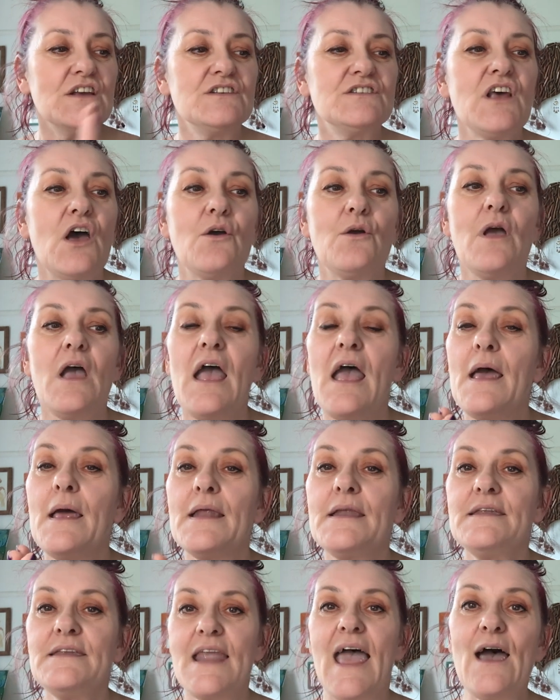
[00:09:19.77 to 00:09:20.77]
So,
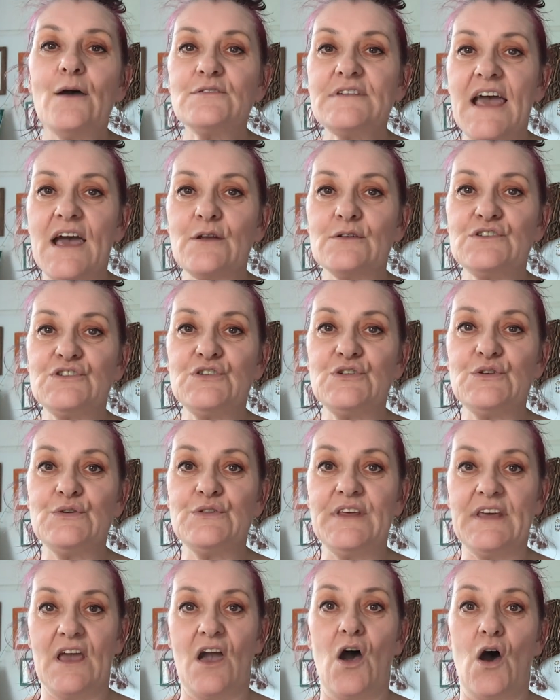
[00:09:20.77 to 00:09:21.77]
now down to
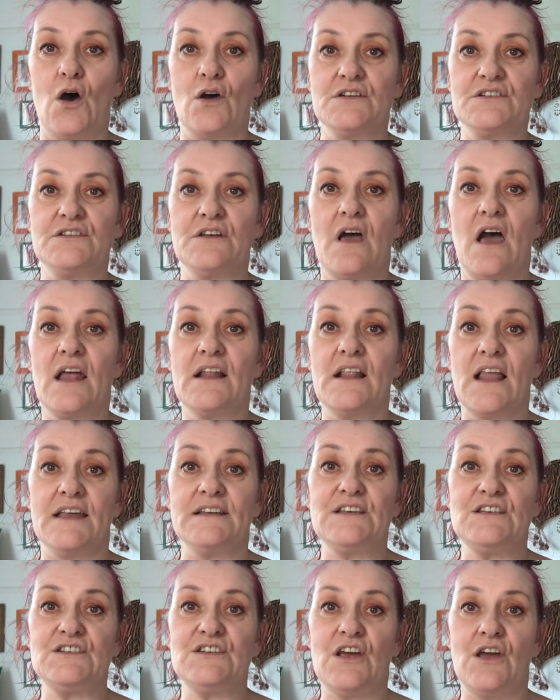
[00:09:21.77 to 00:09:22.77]
the art I'd
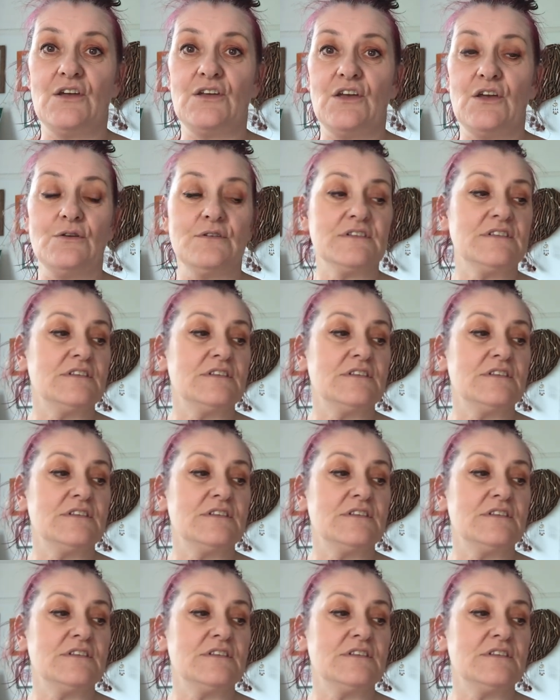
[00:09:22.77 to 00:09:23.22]
like to show you.